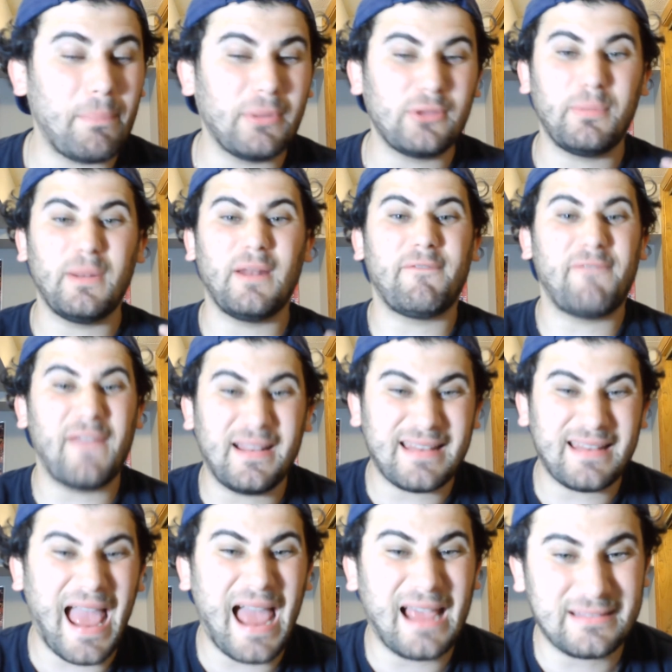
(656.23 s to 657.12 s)
Has been a
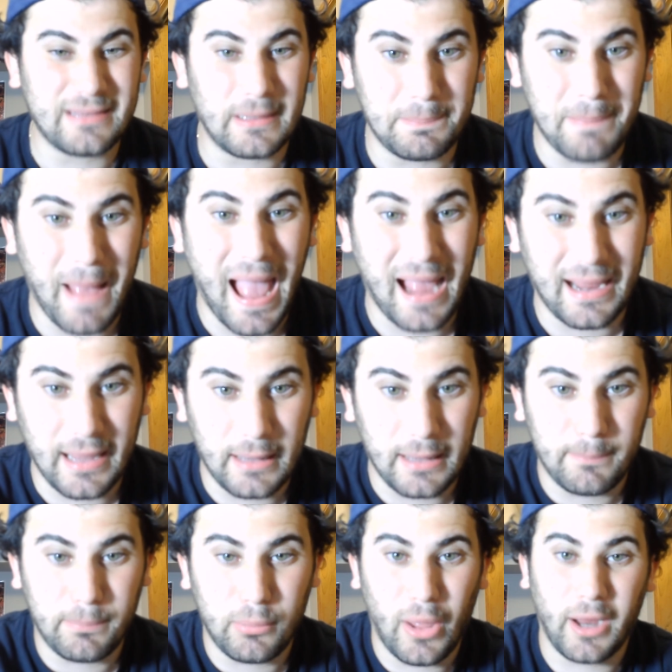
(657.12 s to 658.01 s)
fantastic back
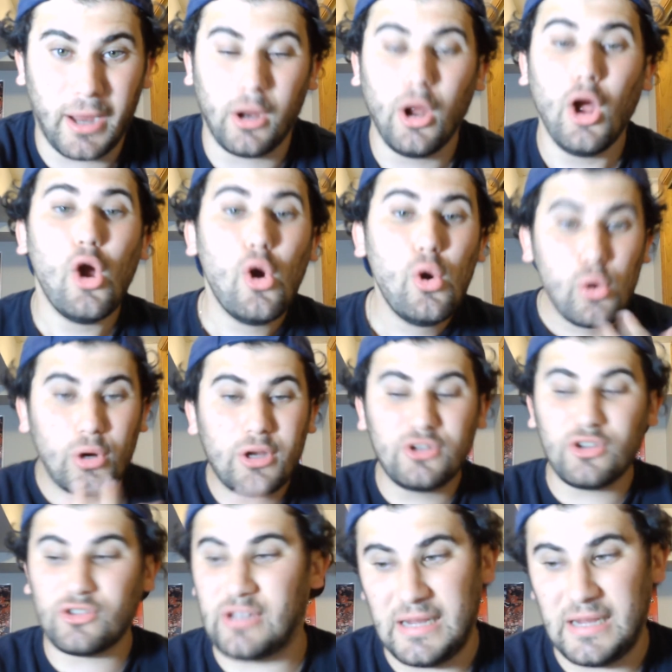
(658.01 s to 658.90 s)
end player who could
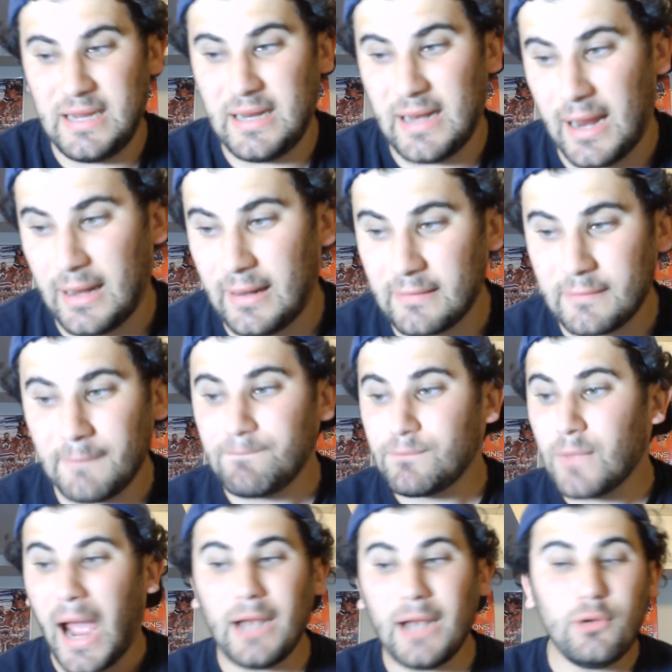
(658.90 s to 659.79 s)
just eat innings.
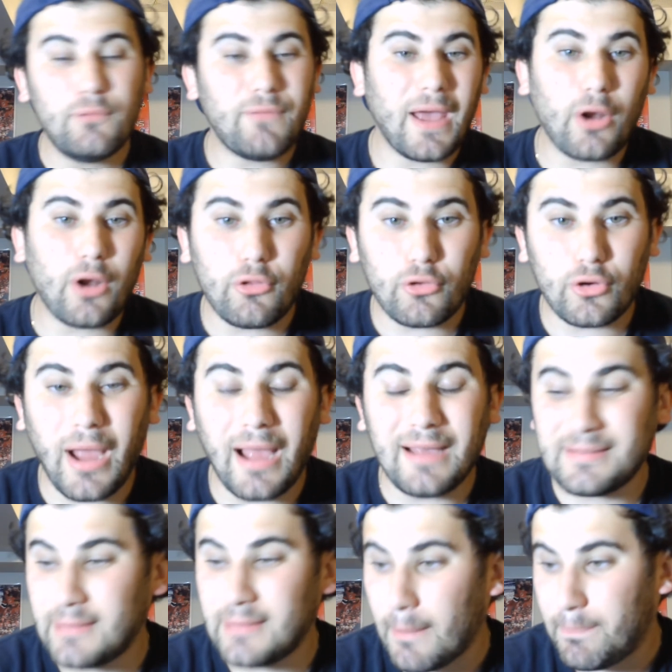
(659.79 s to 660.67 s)
And you've had other
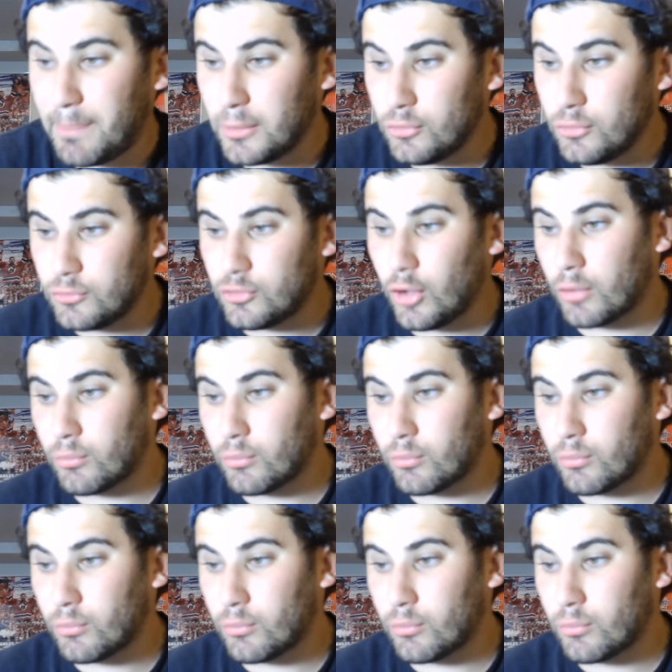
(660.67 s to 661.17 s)
guys step in who've done